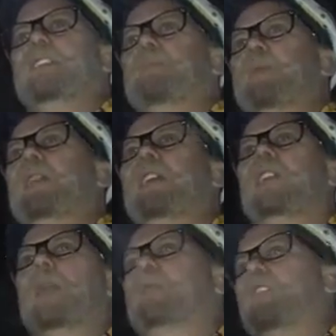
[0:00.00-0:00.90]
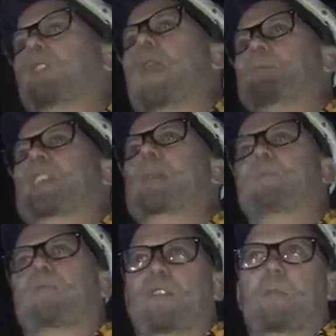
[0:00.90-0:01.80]
is a billy club because he wrapped
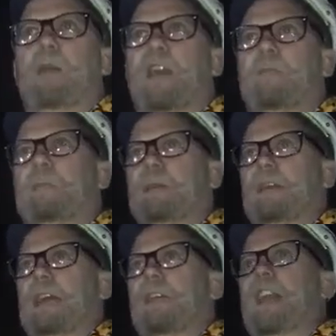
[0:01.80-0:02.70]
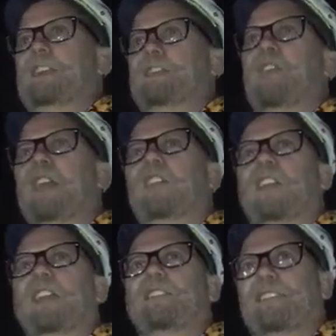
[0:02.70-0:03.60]
tape around the bottom, and that defines
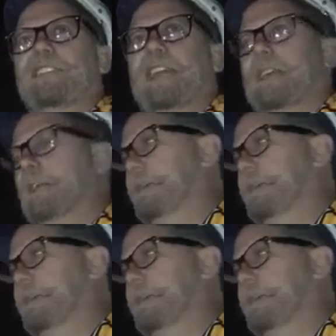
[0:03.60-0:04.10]
it as a stick.